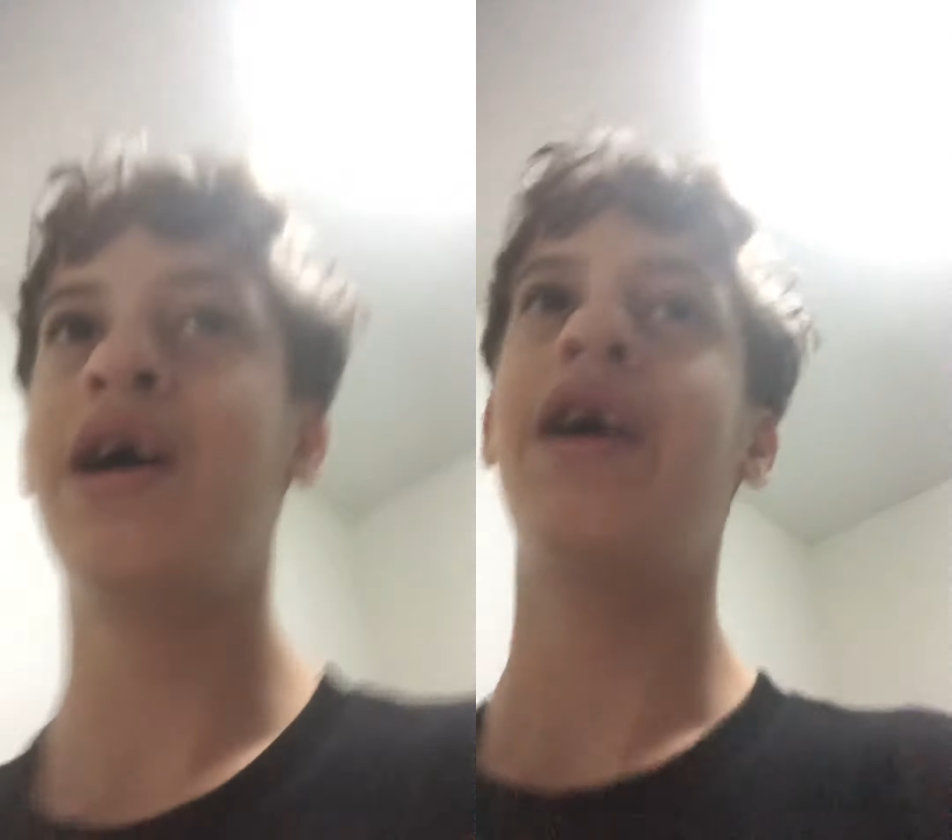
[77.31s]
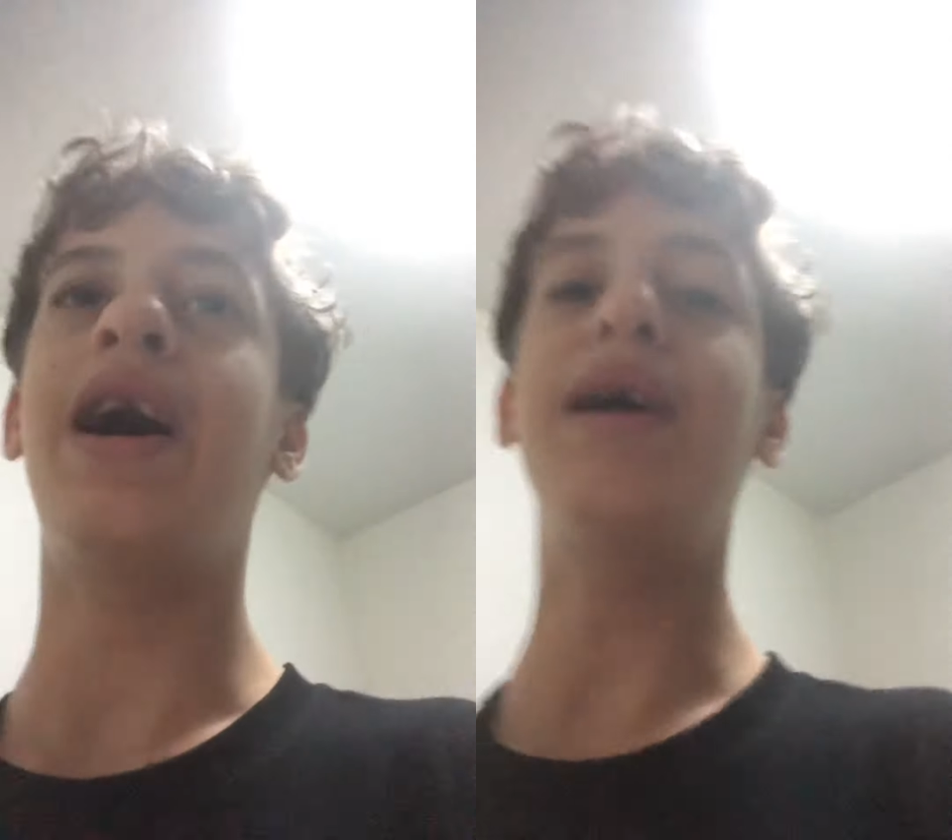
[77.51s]

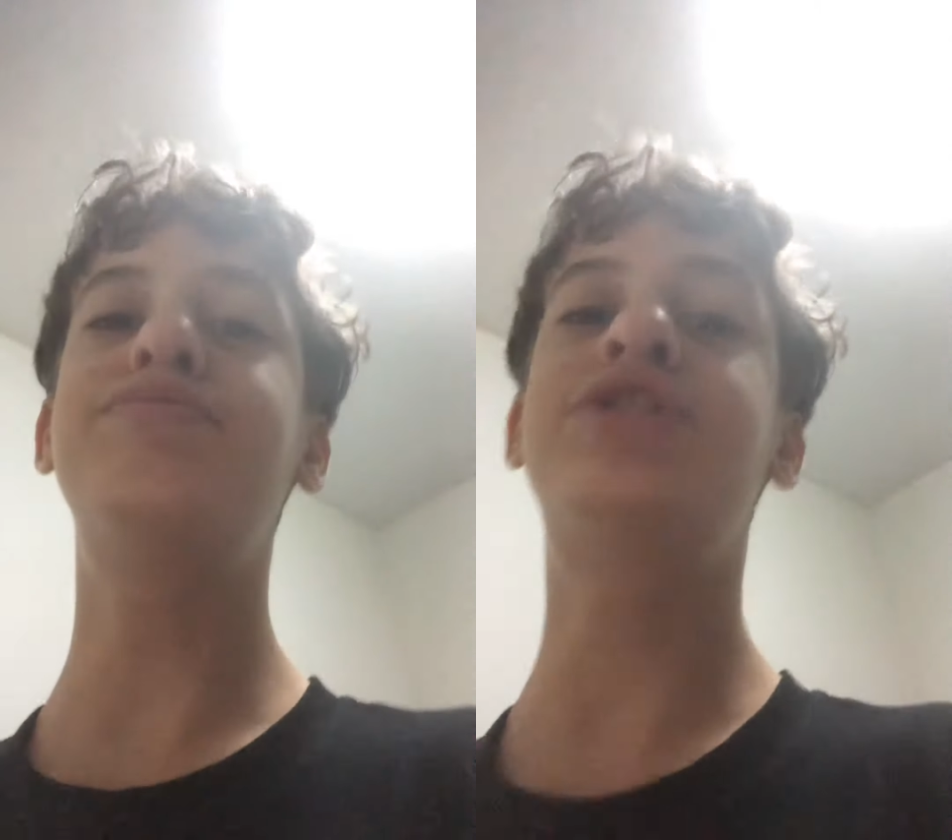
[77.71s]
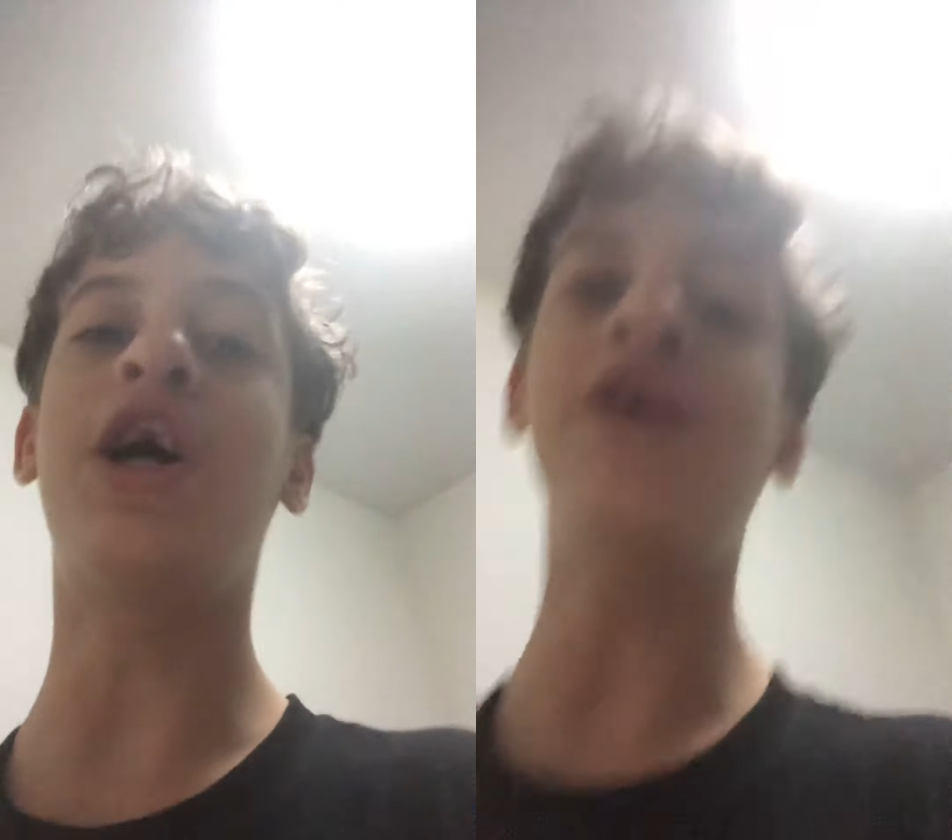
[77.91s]
I'm
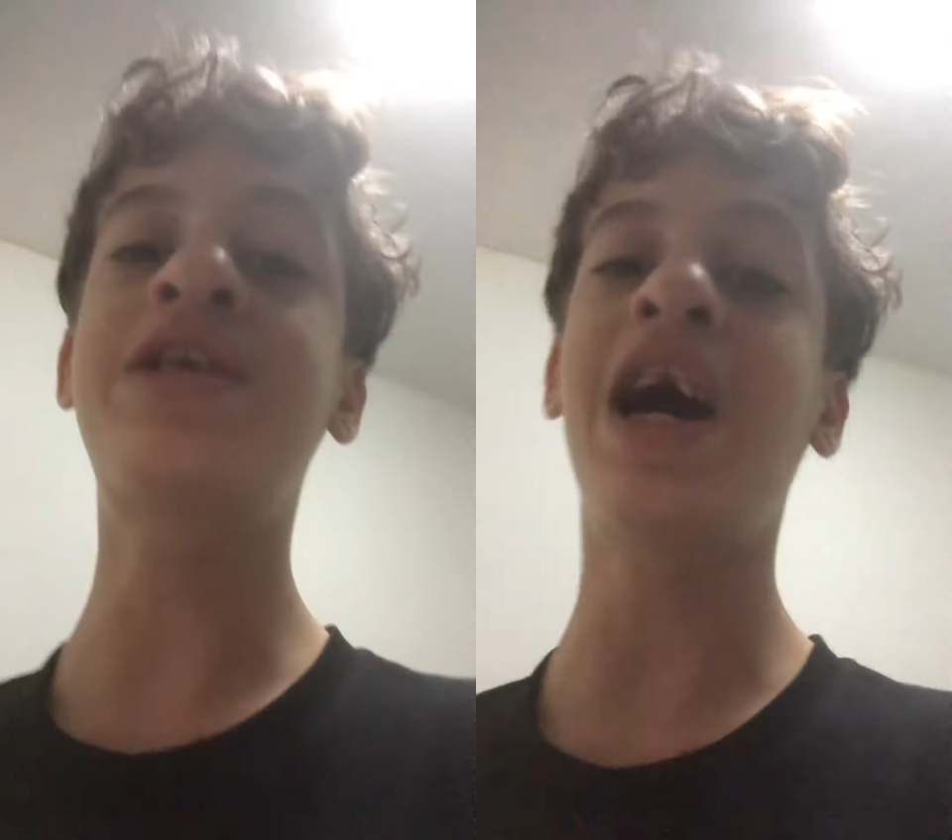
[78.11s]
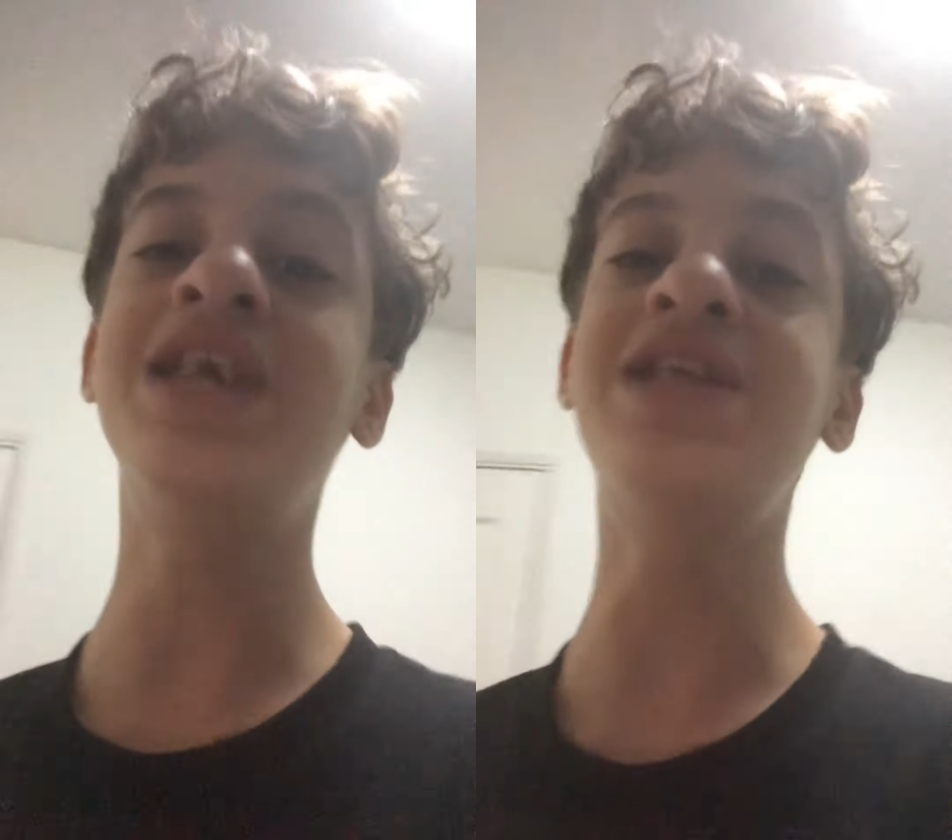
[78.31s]
sorry guys,